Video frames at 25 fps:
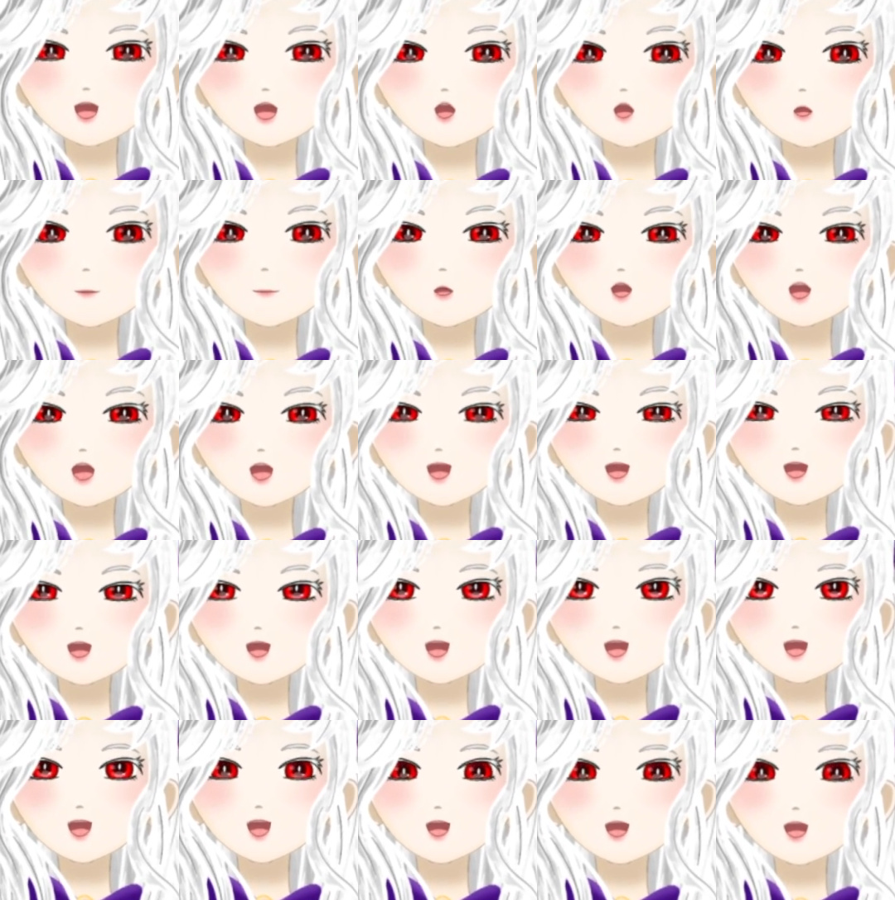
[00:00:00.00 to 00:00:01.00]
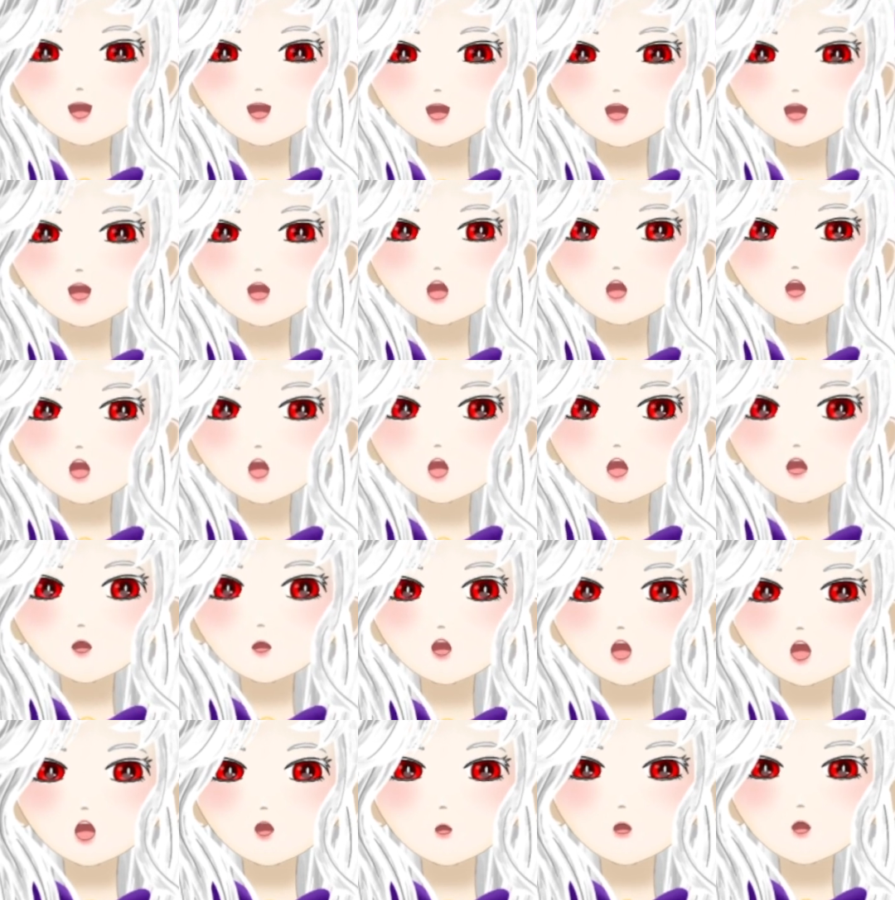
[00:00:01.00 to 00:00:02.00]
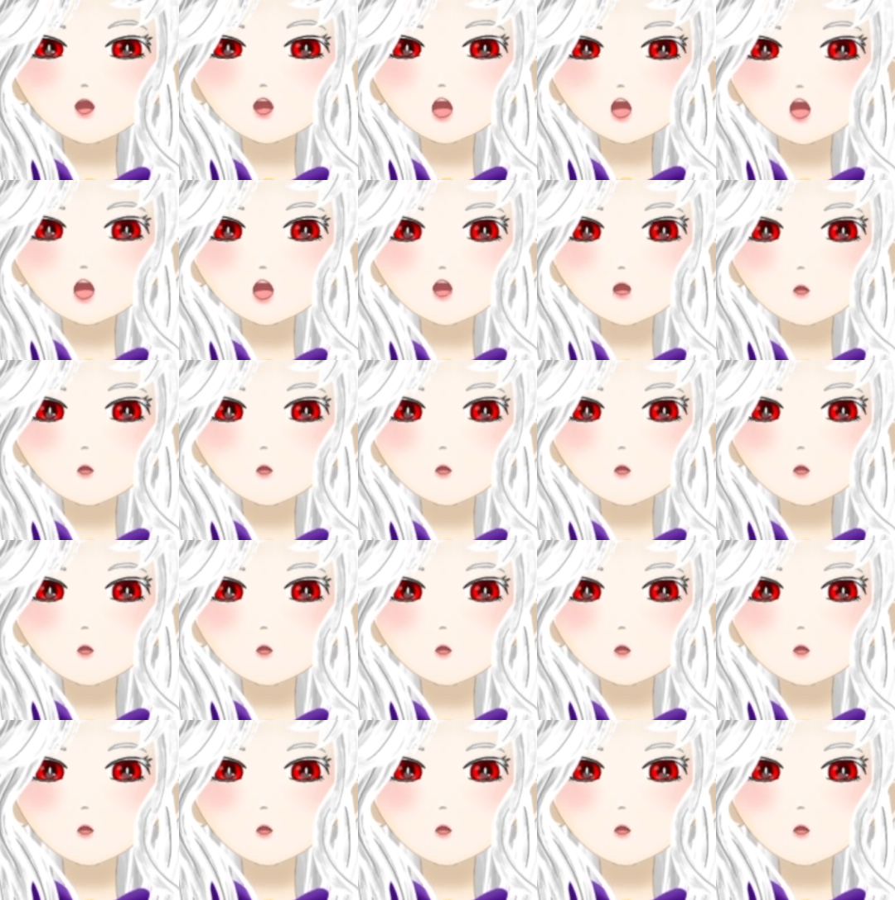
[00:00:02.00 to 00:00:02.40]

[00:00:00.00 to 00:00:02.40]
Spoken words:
As a kid, the Jewish version of